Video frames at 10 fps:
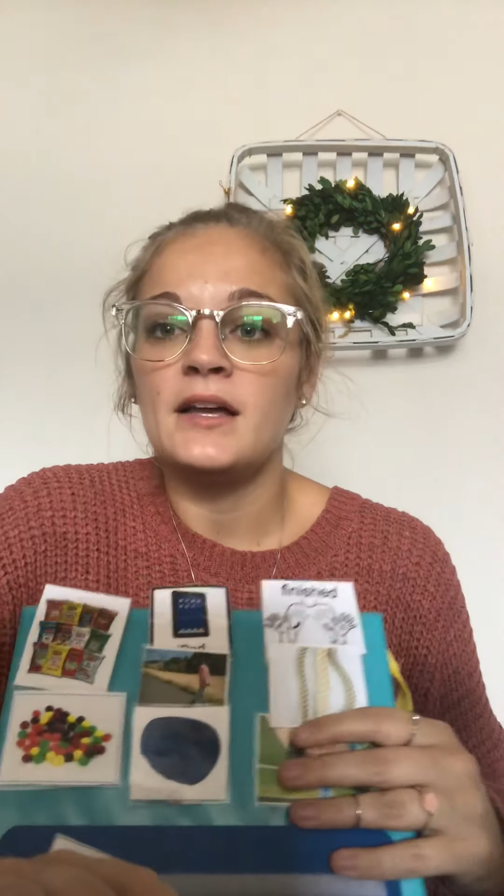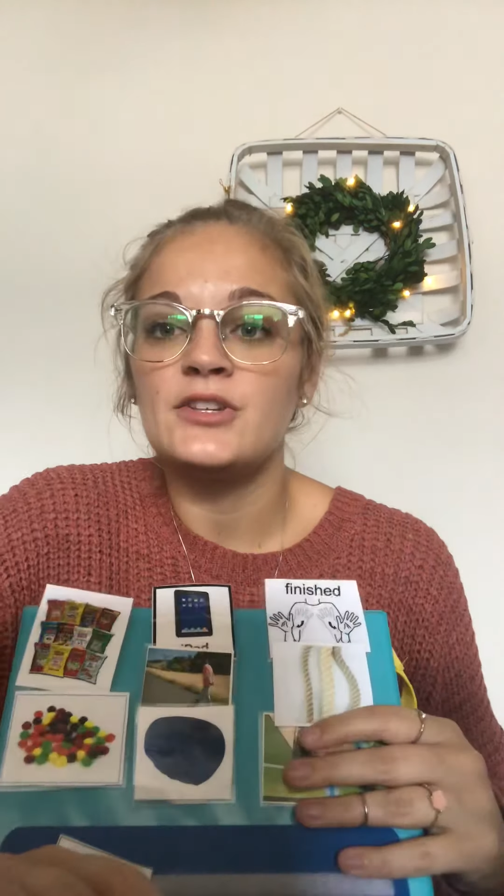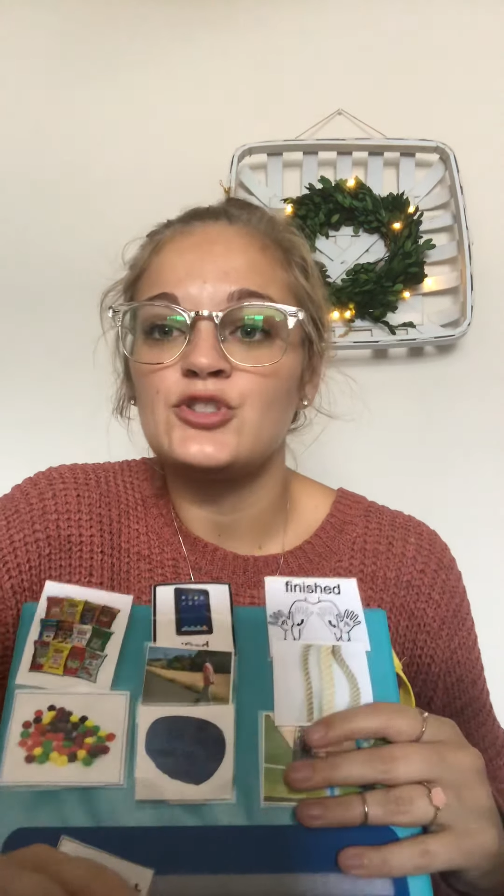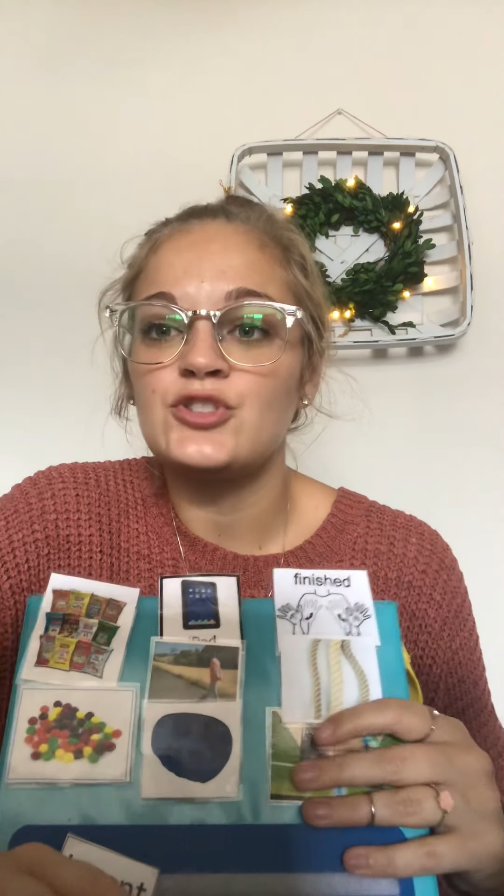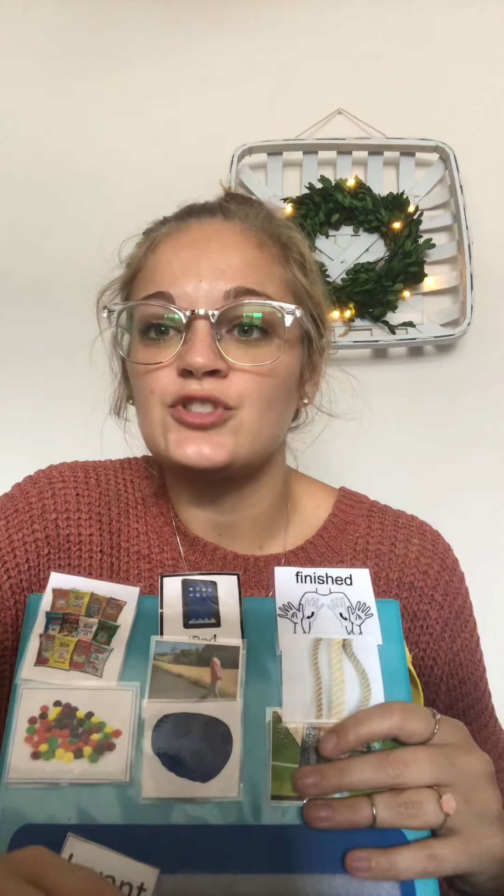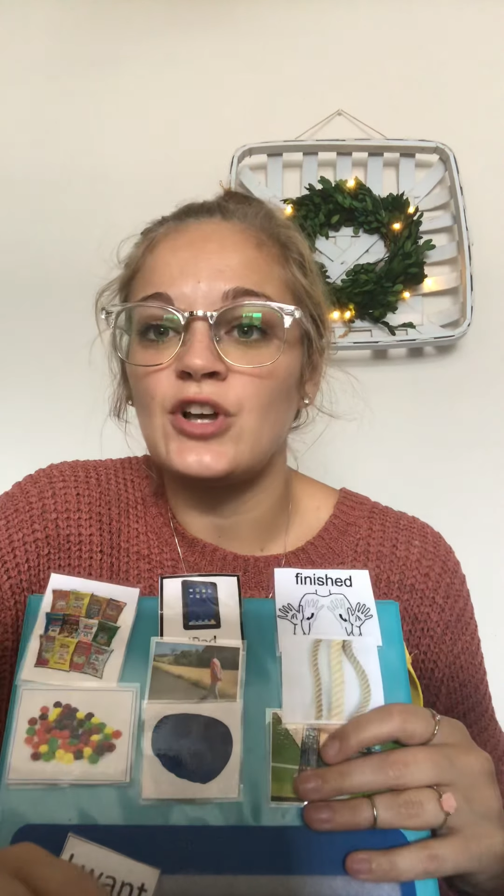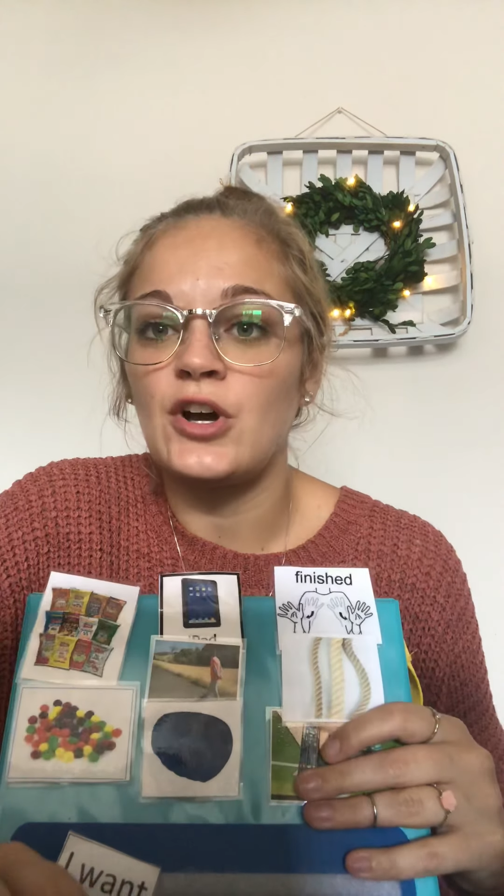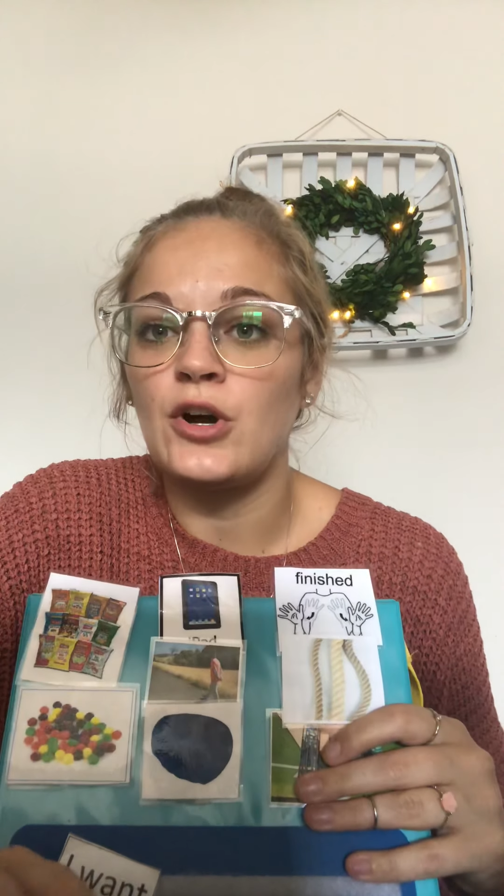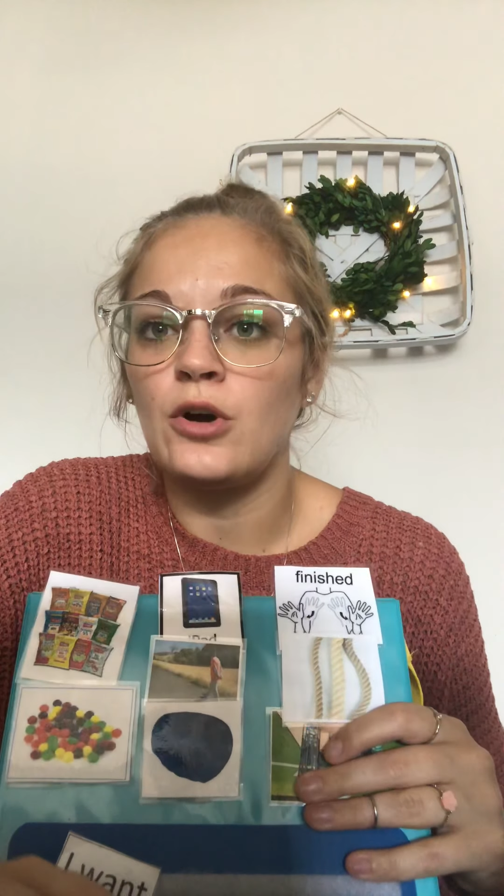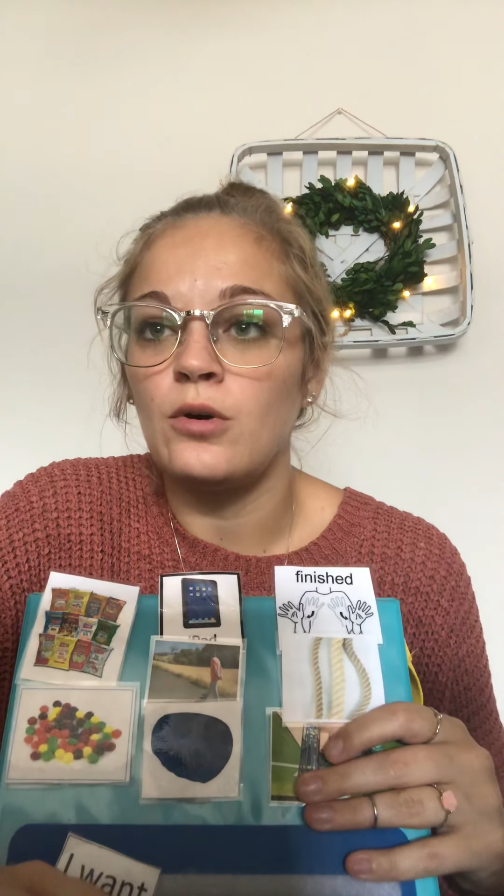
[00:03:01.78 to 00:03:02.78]

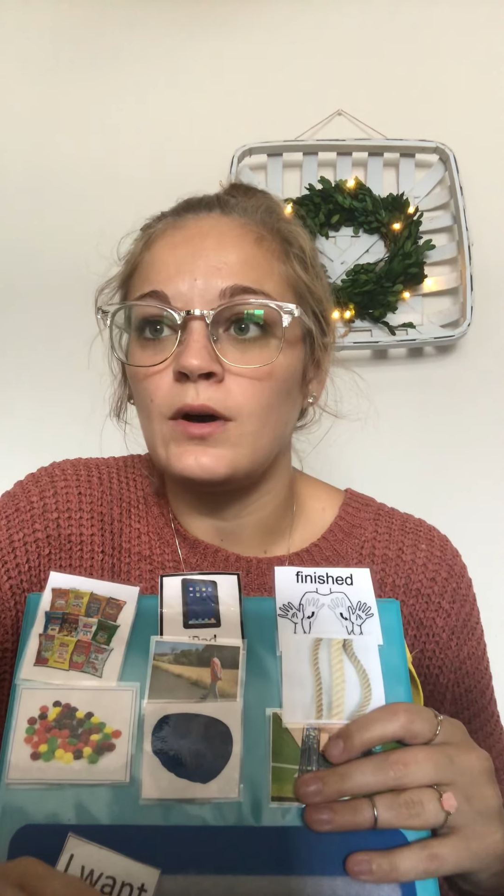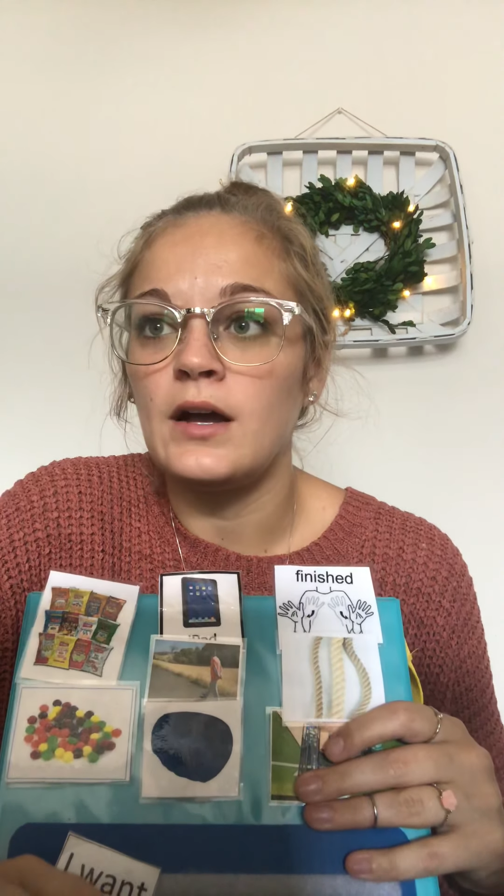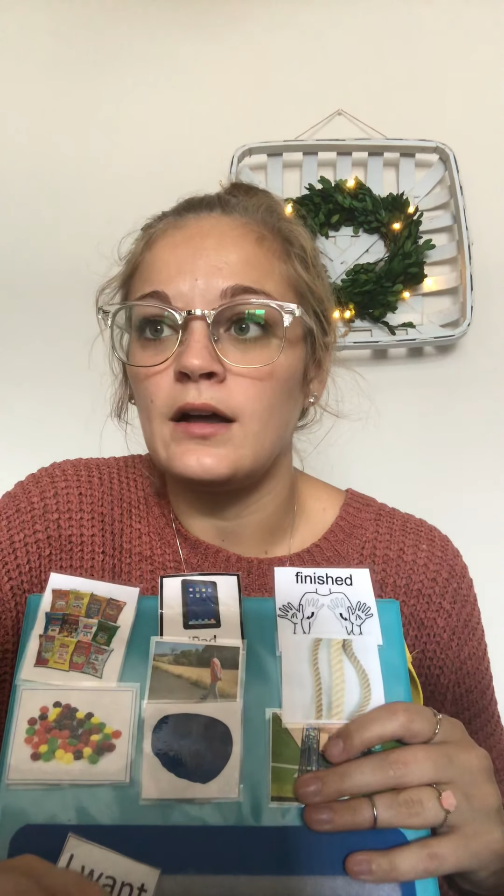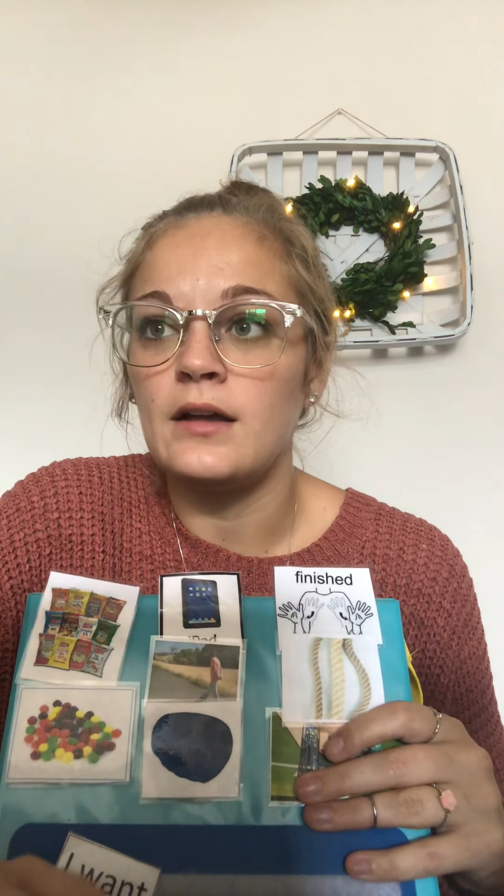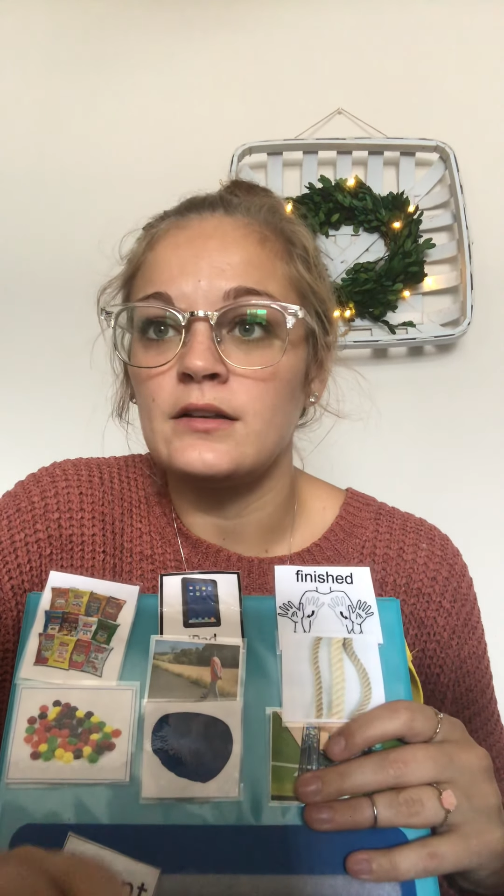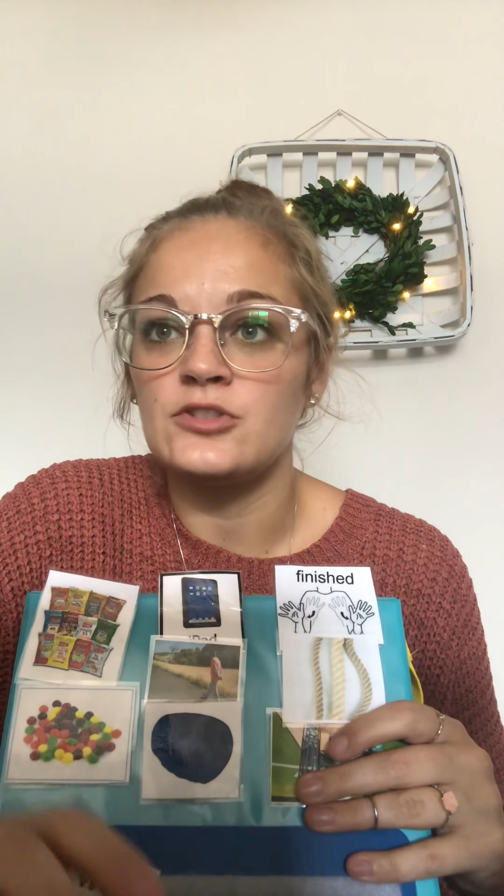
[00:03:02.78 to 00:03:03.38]
So